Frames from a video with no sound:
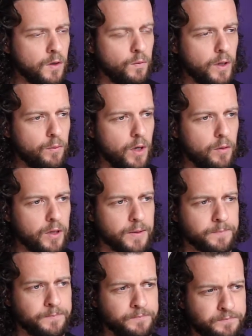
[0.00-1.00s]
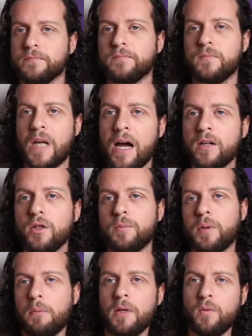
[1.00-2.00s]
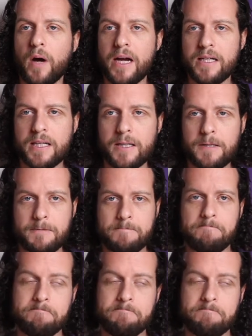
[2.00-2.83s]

where were we? Now you're probably waiting